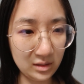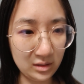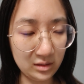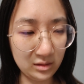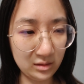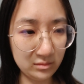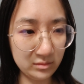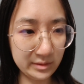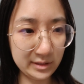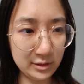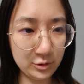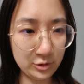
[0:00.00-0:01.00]
uh,
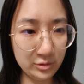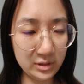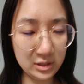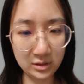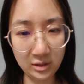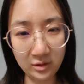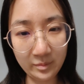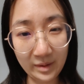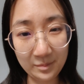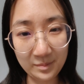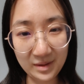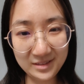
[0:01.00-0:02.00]
situation of
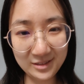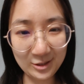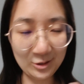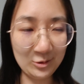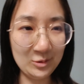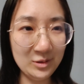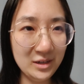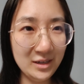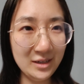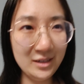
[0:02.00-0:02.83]
my mental